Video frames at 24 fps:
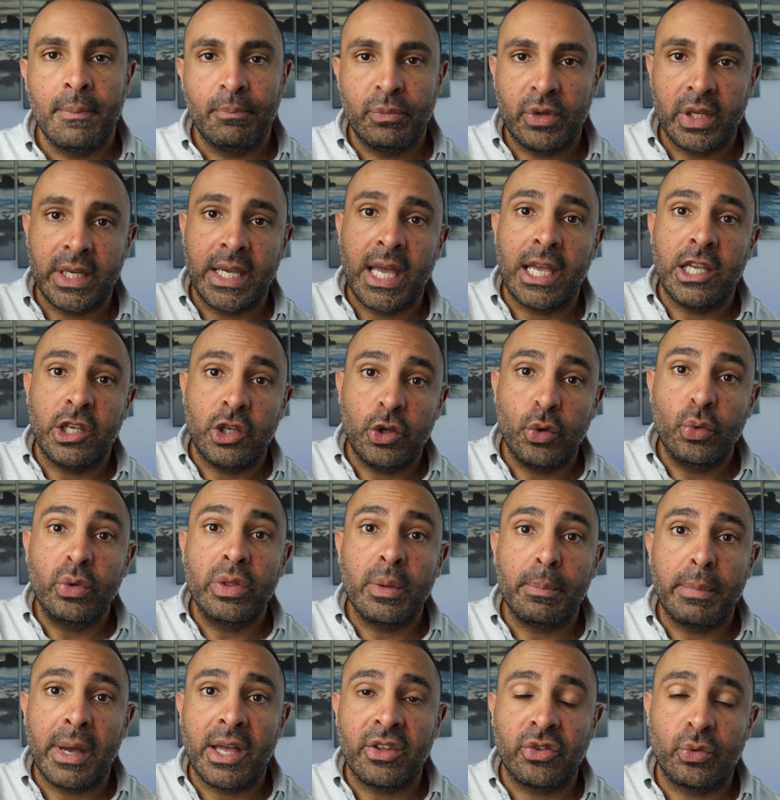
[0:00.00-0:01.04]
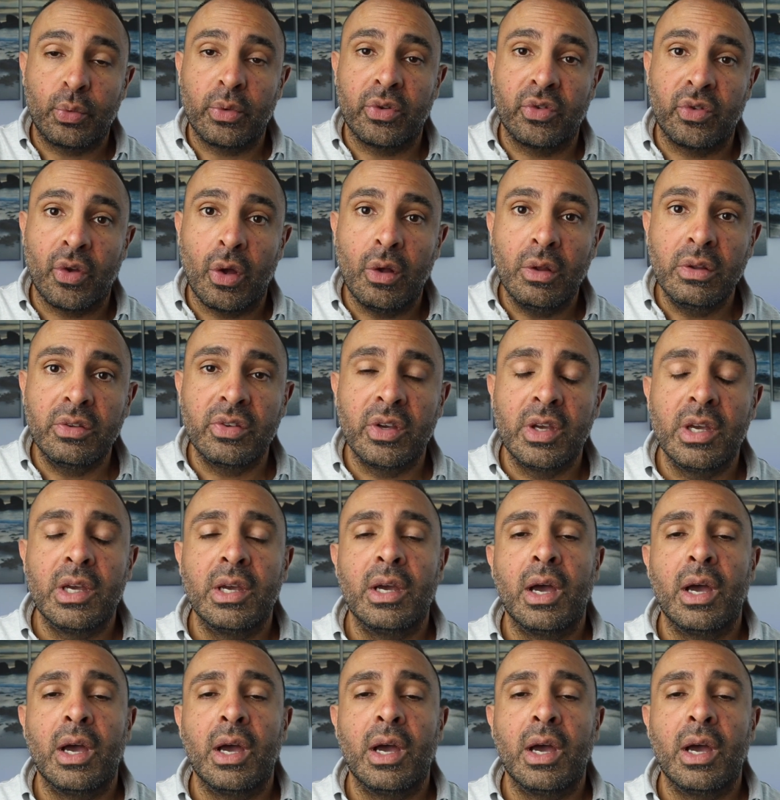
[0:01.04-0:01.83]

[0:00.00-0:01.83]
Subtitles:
to get you the best result.